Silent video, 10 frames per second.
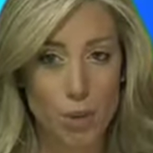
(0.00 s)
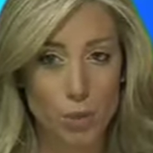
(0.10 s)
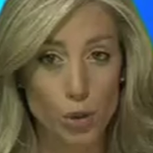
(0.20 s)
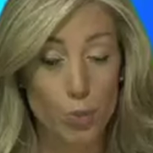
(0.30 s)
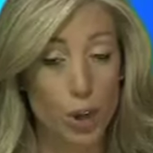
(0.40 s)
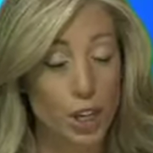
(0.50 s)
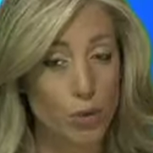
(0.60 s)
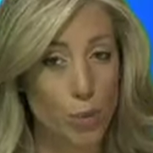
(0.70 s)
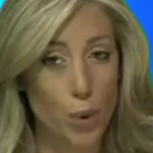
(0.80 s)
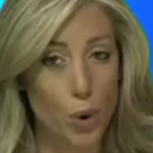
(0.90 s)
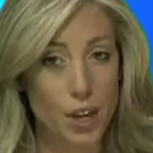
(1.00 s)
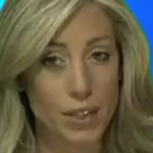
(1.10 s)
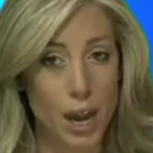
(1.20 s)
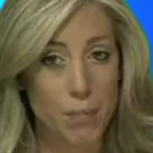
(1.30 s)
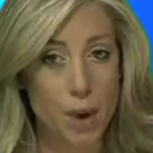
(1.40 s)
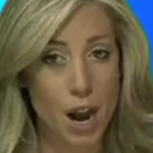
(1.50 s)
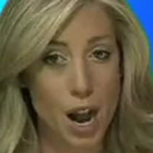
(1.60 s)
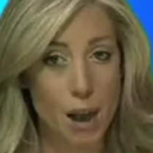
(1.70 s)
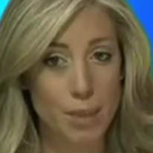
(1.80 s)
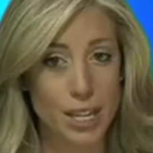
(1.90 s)
Bloomberg is reporting that
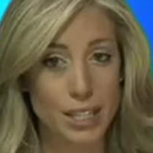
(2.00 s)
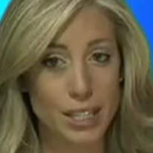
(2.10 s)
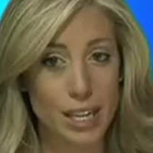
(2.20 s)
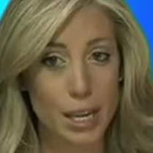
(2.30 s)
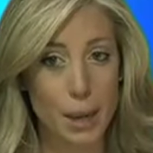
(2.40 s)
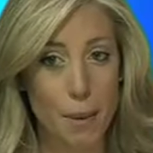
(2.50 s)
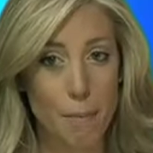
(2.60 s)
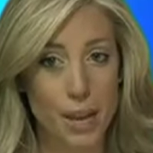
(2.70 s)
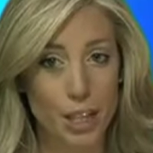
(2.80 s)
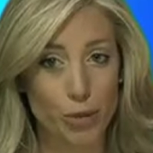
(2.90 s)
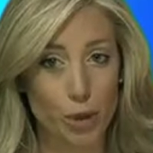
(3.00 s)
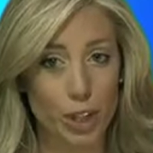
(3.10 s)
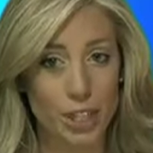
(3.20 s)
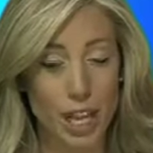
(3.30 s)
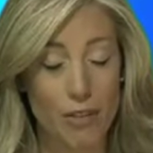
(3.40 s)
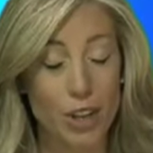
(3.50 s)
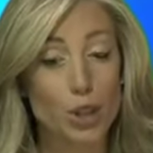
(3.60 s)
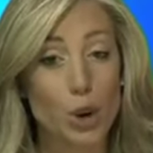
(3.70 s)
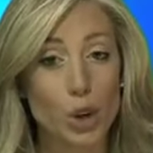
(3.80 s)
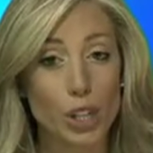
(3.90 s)
Palm is seeking bids for itself
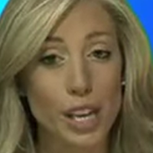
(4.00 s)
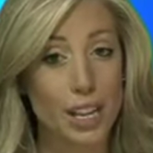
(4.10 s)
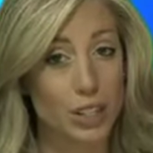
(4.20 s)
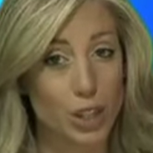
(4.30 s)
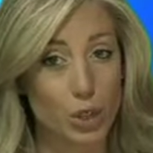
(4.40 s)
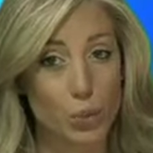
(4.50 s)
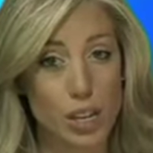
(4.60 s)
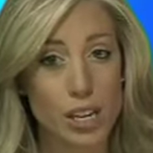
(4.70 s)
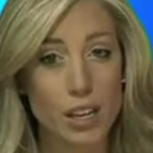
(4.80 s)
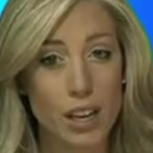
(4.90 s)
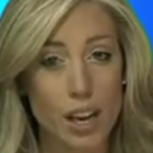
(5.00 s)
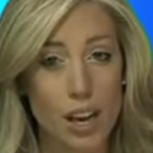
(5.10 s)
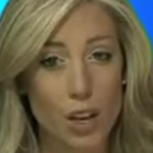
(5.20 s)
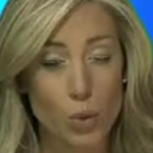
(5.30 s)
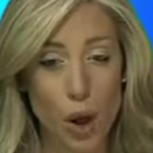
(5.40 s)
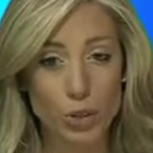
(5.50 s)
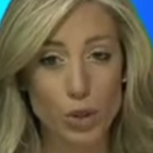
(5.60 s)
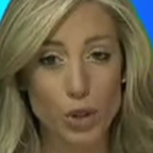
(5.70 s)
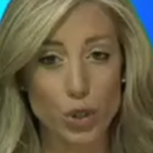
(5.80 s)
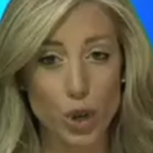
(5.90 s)
as early as this week. The Wall
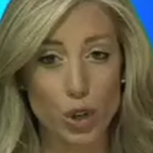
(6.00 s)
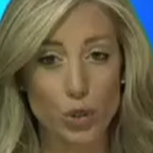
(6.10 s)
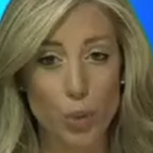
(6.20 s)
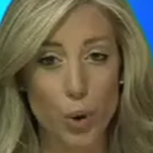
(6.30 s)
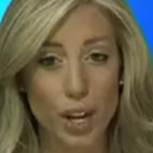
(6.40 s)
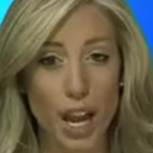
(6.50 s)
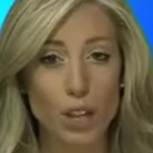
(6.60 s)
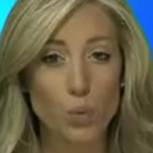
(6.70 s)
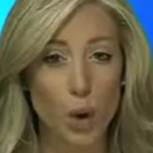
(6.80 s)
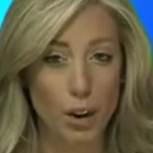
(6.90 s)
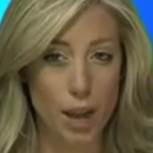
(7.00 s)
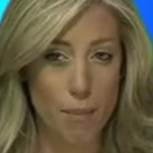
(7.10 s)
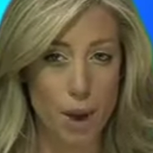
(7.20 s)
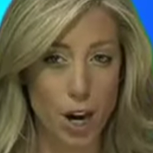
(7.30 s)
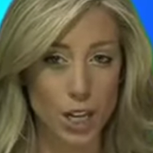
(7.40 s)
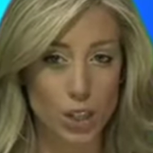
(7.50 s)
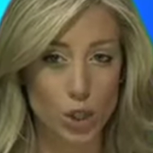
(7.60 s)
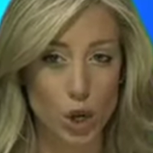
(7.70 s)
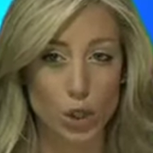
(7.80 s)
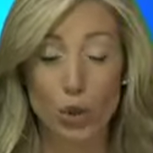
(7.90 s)
Street Journal is reporting as wary Americans
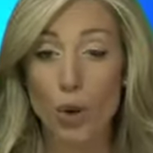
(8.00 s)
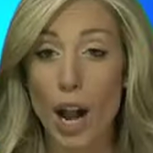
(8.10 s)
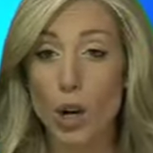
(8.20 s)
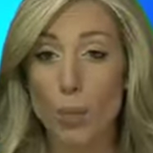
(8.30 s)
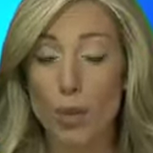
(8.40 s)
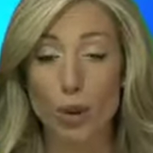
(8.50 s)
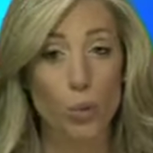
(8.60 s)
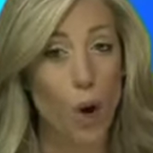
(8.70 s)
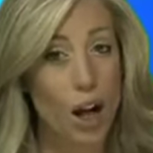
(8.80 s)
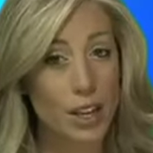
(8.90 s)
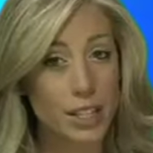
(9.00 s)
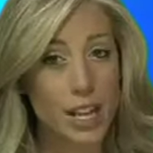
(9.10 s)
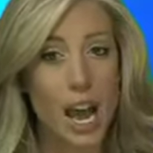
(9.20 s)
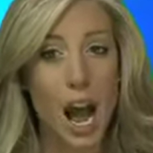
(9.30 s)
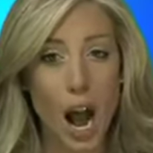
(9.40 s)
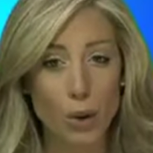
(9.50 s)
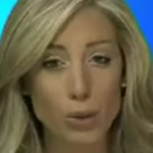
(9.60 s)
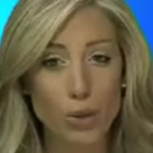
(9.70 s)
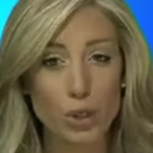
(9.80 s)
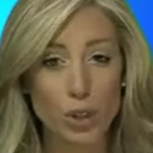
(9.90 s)
start to crack open their wallets,
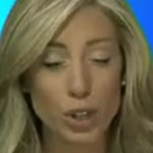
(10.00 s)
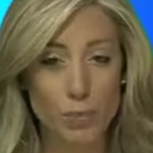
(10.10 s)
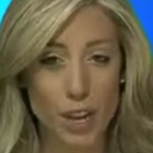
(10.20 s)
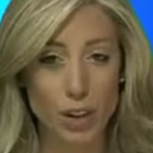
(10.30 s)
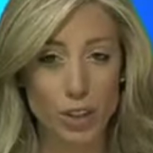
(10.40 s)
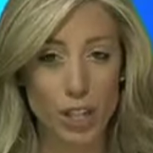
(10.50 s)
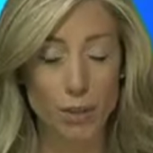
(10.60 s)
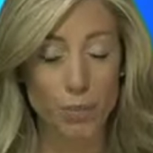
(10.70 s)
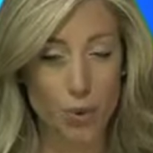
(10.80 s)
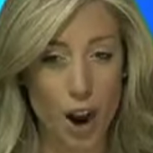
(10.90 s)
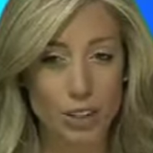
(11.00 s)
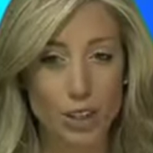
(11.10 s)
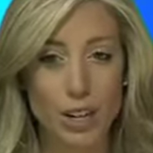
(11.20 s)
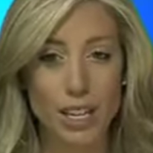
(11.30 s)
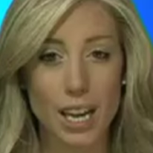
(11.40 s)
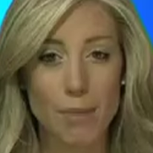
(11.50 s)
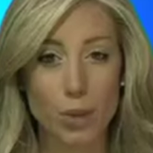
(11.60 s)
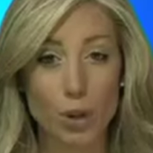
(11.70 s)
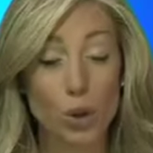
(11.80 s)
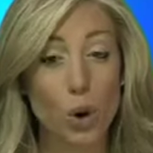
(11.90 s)
household goods makers like Procter &
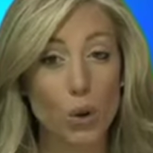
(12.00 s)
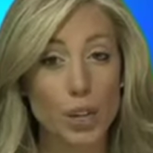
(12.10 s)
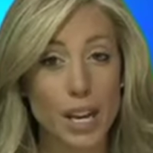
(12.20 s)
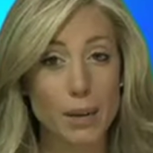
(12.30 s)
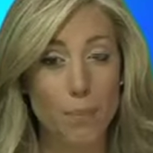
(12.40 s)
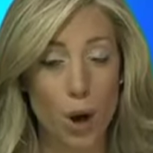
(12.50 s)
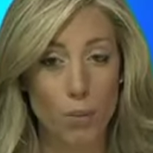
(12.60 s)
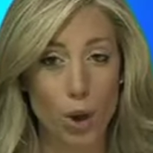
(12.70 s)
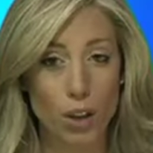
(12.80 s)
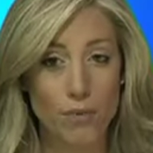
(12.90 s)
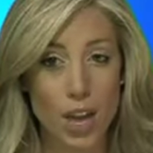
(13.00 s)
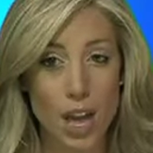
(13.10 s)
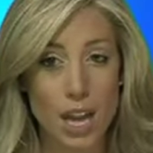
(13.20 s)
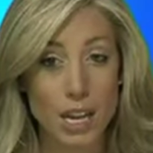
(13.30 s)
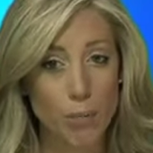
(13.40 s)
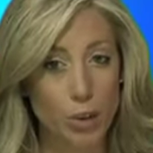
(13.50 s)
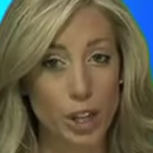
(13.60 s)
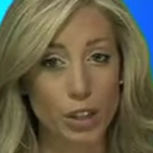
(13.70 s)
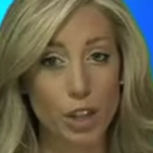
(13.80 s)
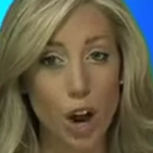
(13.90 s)
Gamble, Colgate, Palmolive,
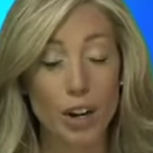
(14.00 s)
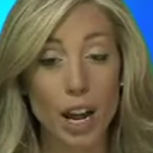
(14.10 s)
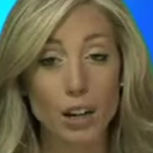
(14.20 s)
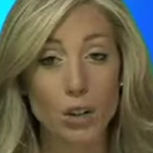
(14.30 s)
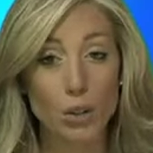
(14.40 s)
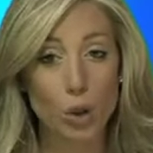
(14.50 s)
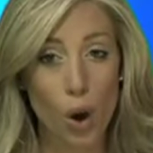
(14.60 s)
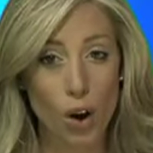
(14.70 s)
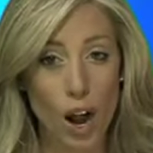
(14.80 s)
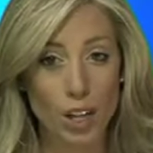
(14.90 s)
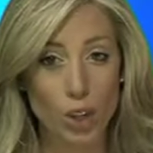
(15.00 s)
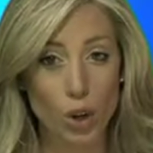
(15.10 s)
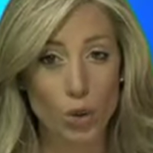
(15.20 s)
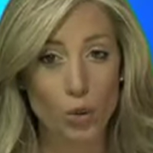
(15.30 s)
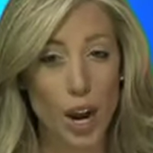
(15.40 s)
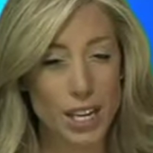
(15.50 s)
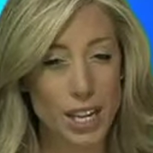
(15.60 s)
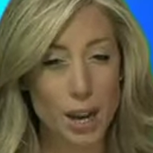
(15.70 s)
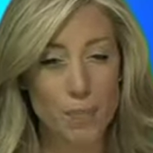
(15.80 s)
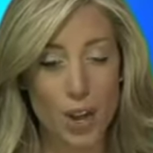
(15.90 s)
Kimberly-Clark, and Clorox are
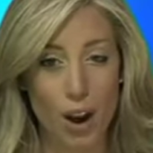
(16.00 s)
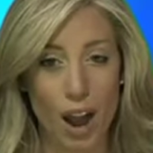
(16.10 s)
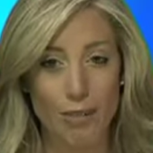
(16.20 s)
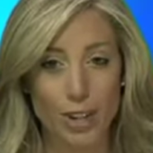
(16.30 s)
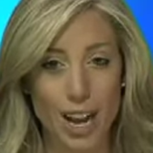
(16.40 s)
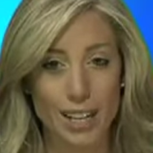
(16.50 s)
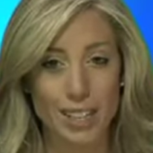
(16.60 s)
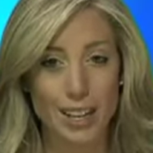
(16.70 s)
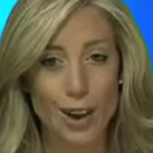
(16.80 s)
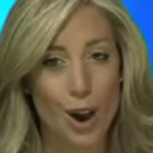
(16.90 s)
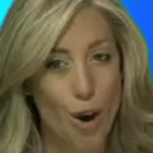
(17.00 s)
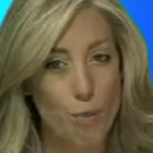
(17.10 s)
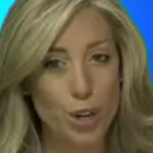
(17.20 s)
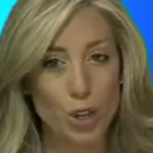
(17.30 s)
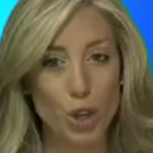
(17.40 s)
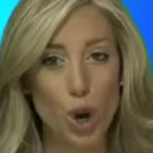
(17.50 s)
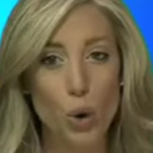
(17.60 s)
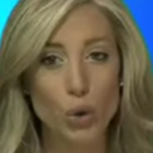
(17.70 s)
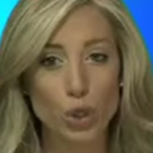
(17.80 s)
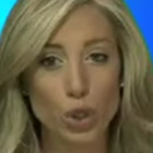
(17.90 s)
cranking up their advertising, hoping to
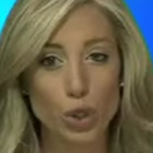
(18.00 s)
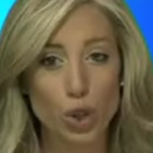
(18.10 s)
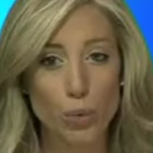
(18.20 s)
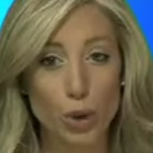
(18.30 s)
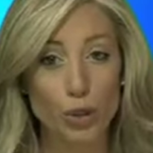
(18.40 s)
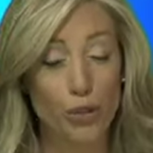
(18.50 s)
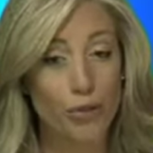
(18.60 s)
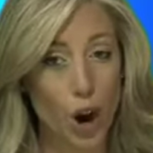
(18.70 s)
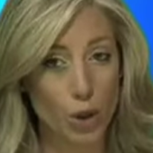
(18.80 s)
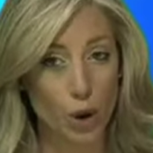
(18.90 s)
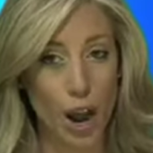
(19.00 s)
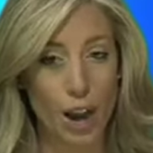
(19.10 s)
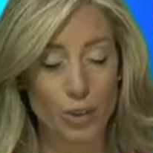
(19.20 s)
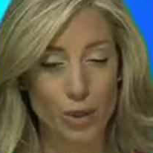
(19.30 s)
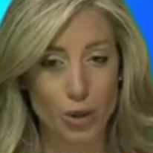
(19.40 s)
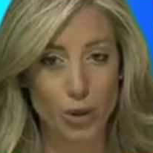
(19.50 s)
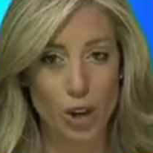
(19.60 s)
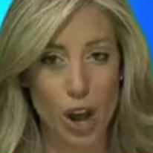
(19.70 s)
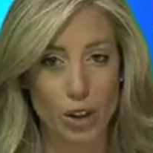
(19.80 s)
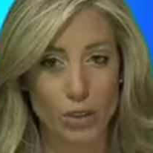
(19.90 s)
coax consumers farther out of their
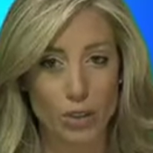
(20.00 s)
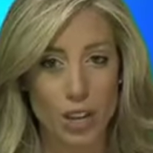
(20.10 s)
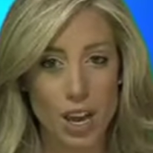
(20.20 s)
shells.